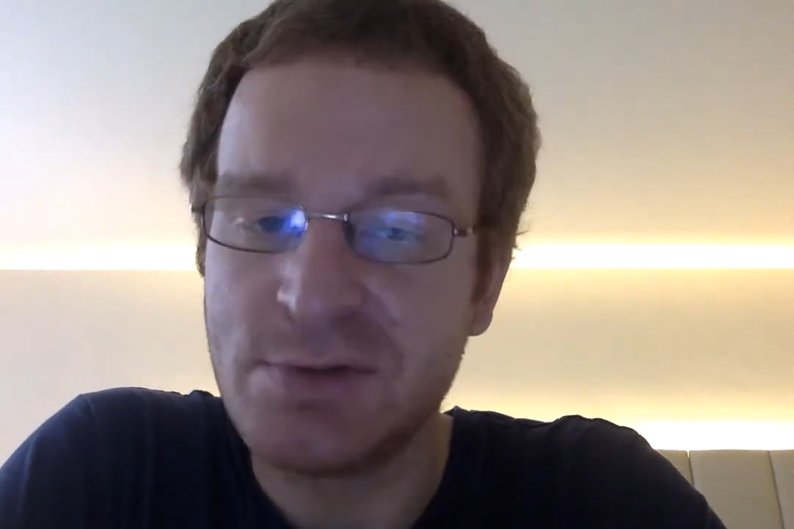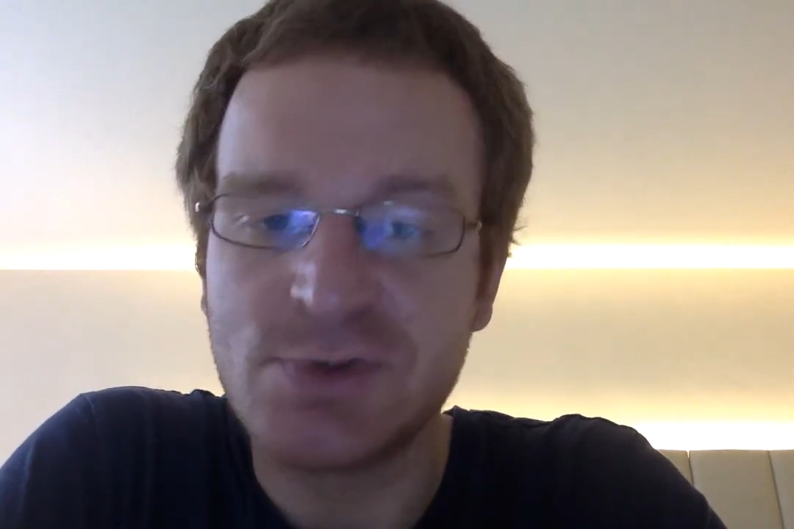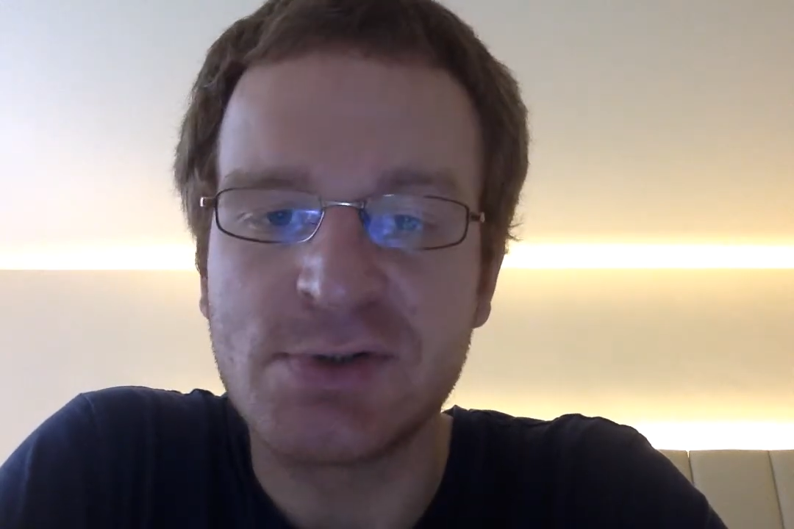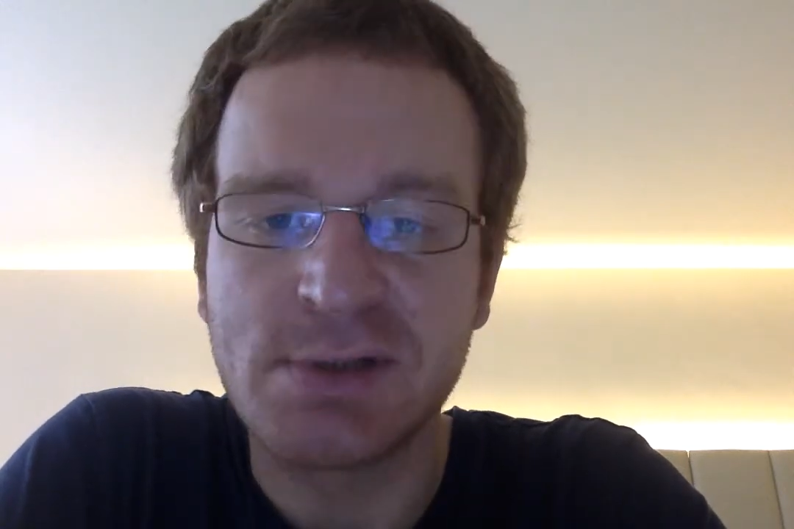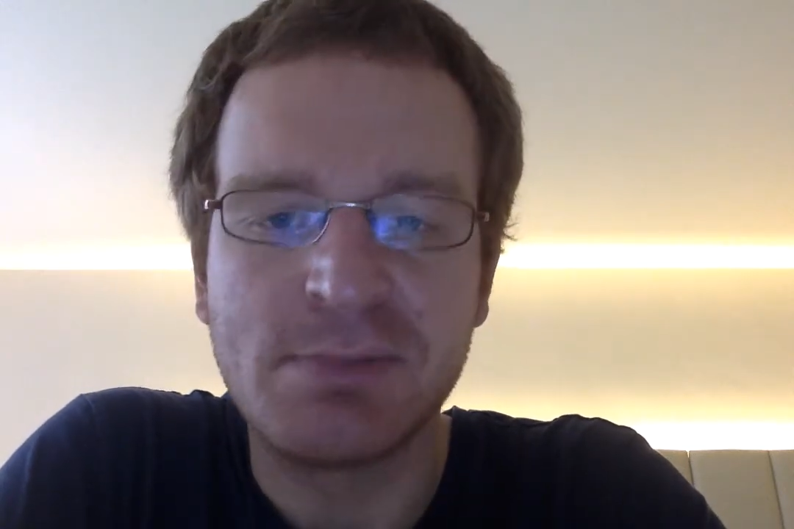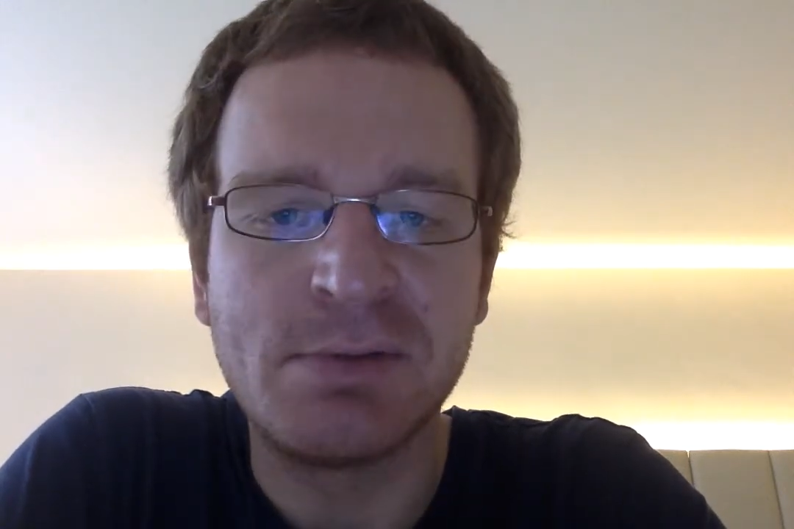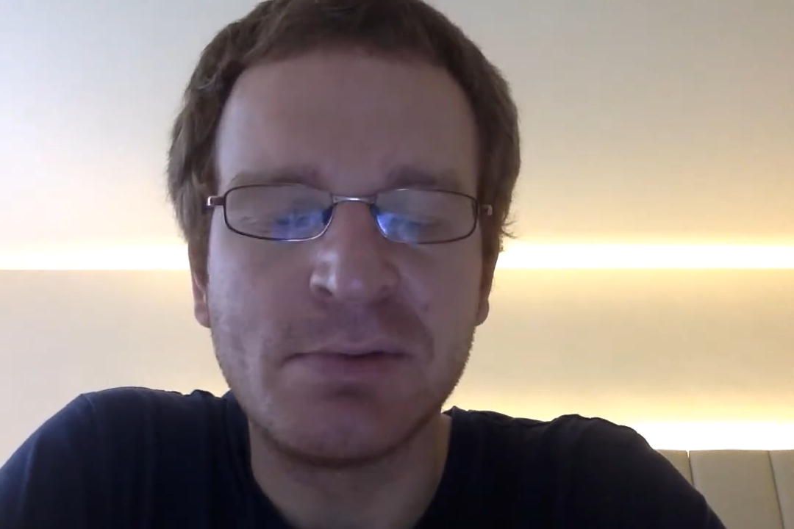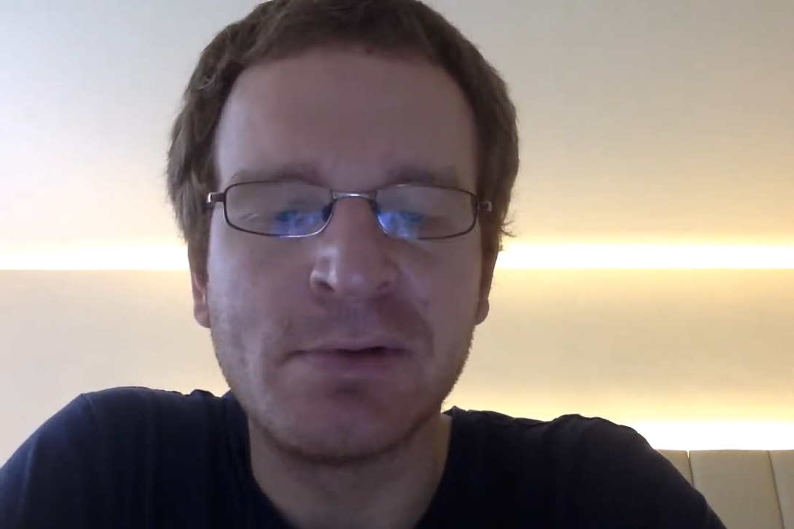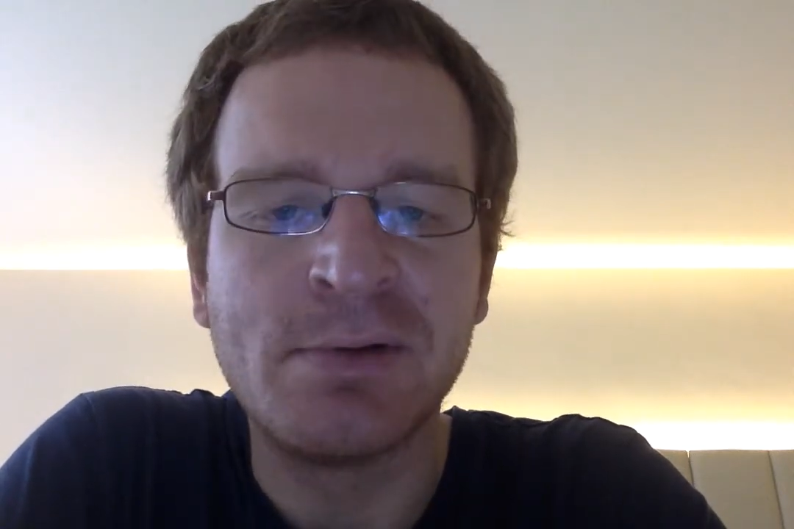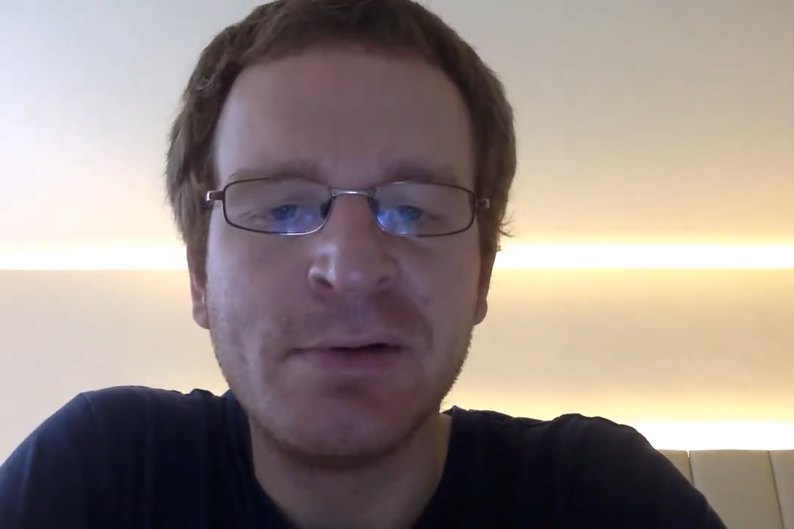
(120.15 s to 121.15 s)
interesting
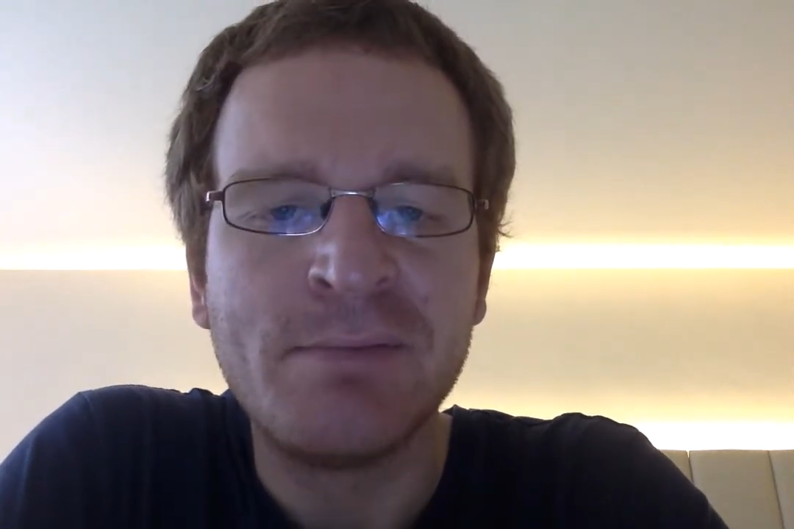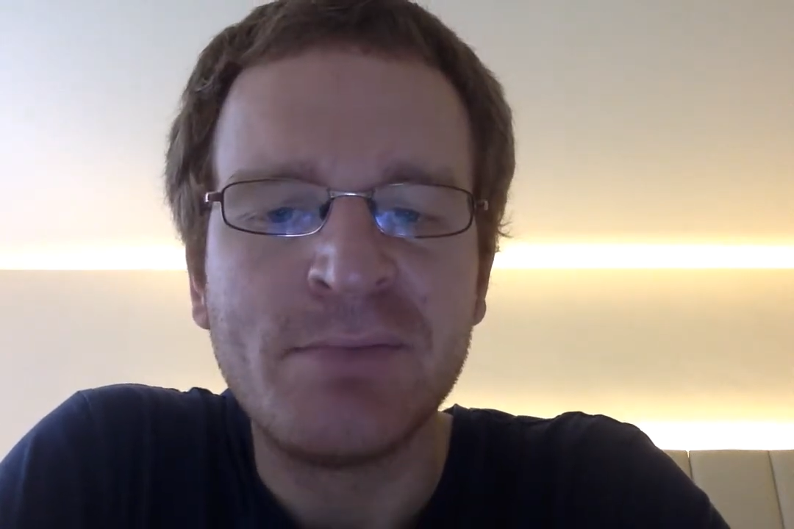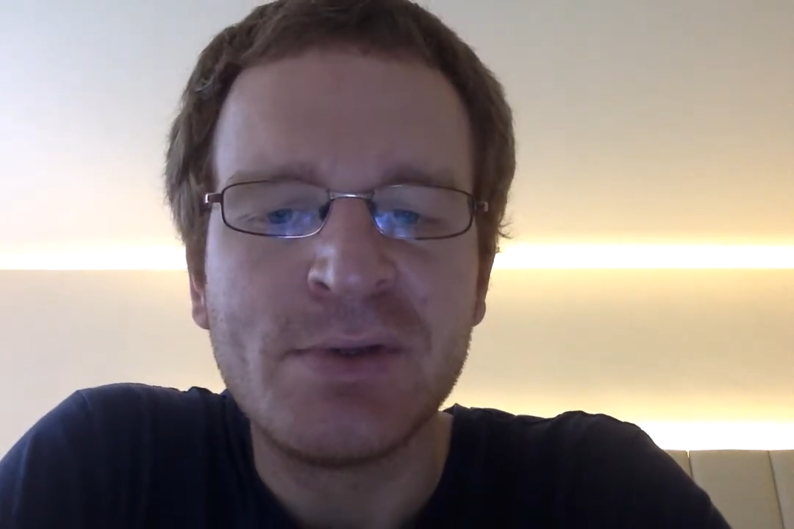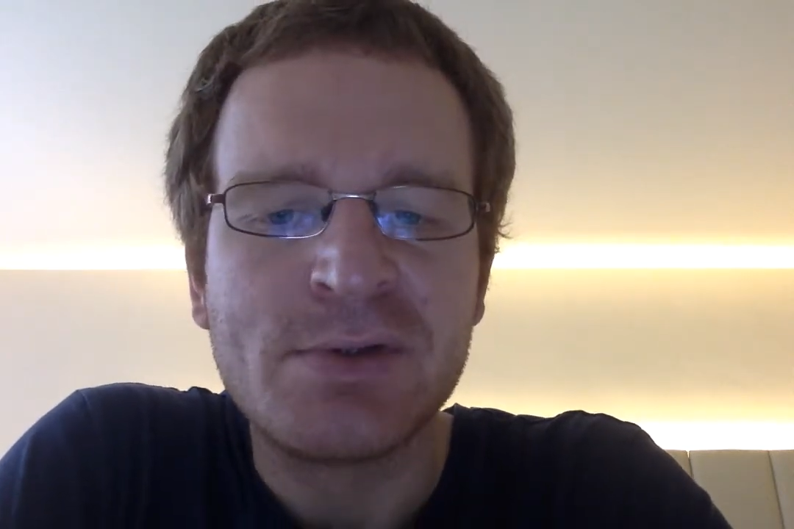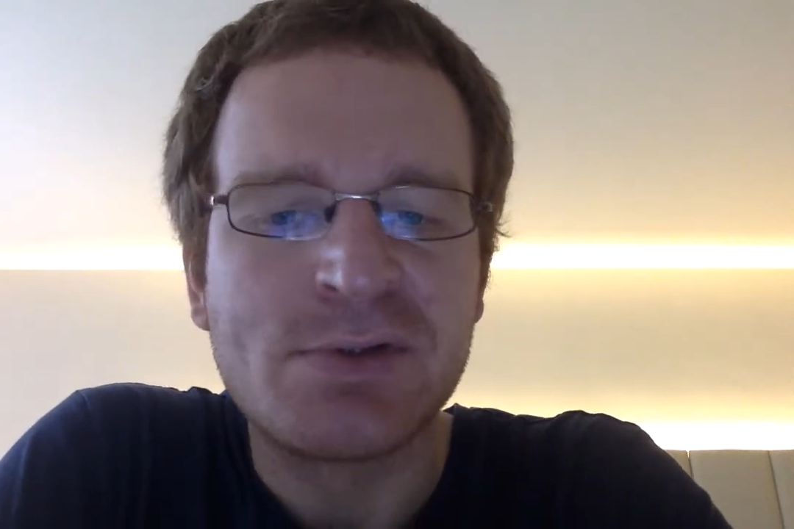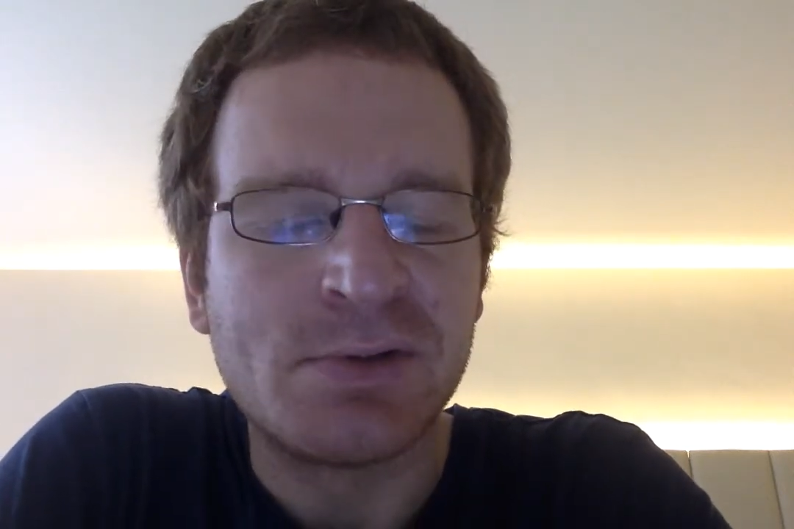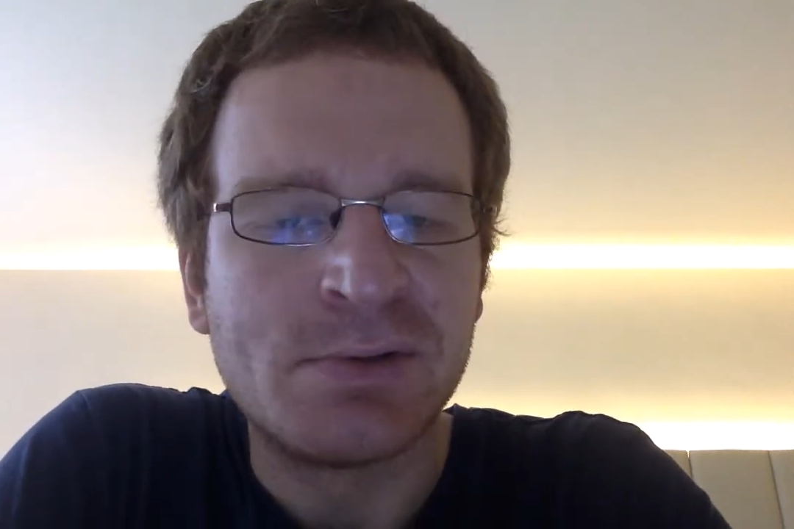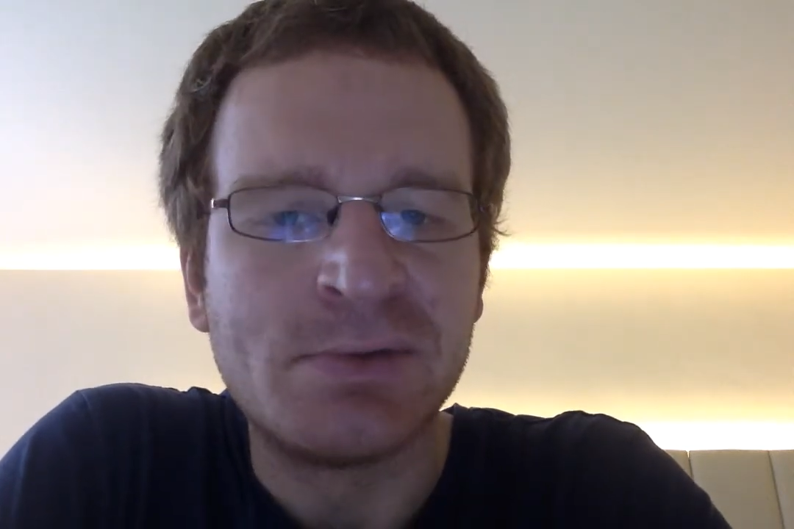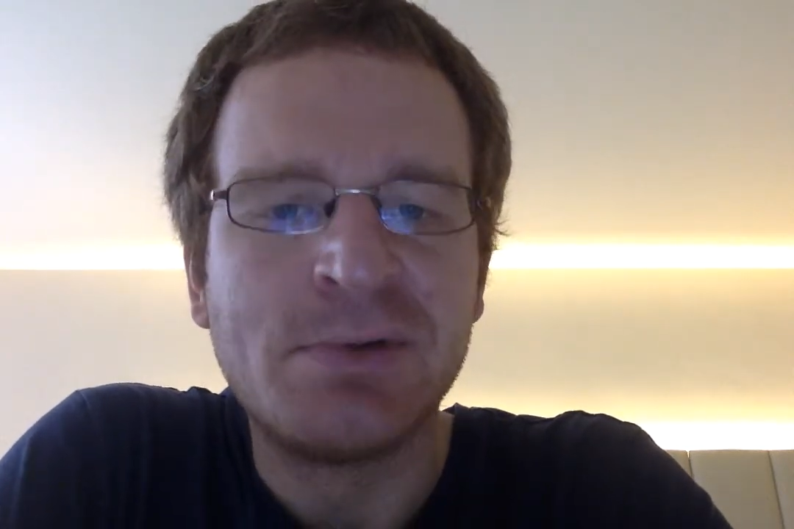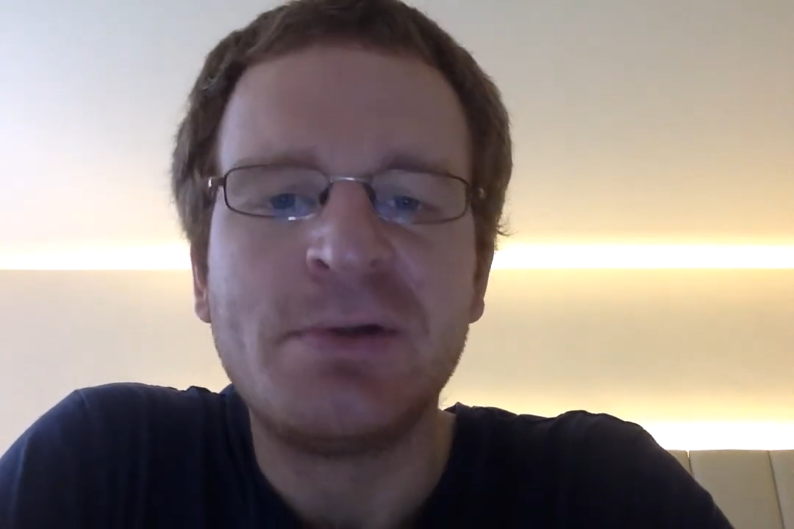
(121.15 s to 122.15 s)
people.
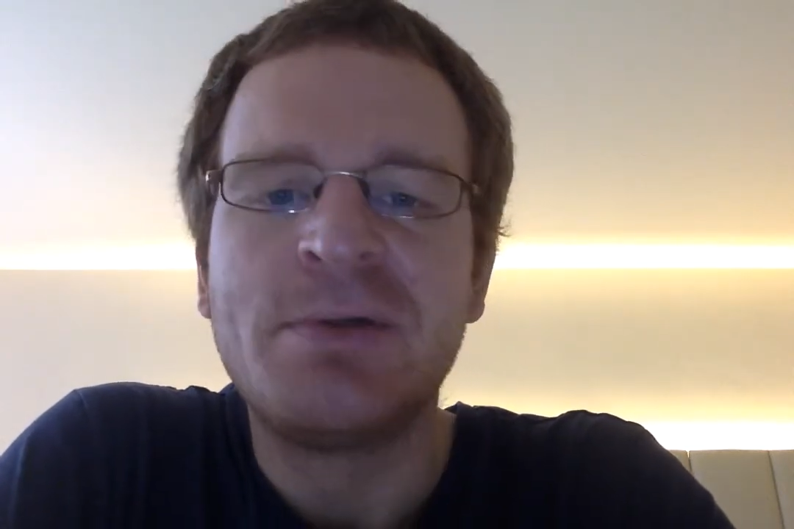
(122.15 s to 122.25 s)
So